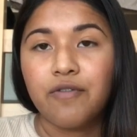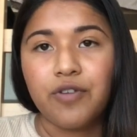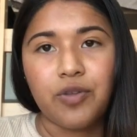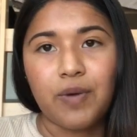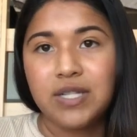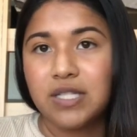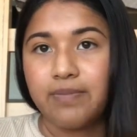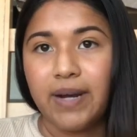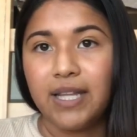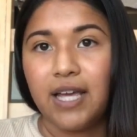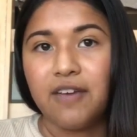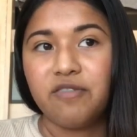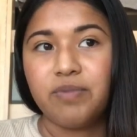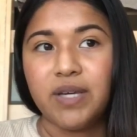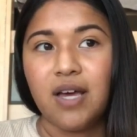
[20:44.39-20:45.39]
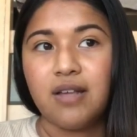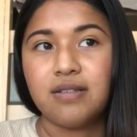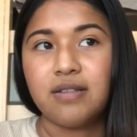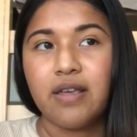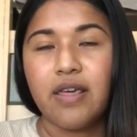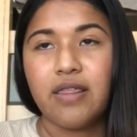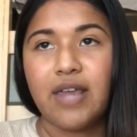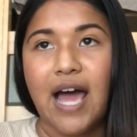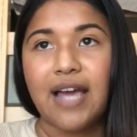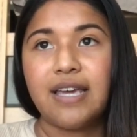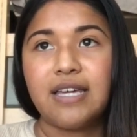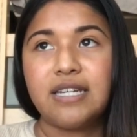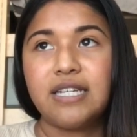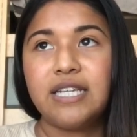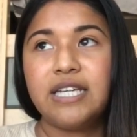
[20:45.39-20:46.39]
for the rest of my life, because that
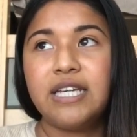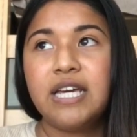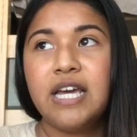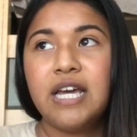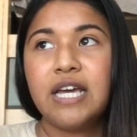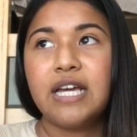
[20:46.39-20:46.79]
kidney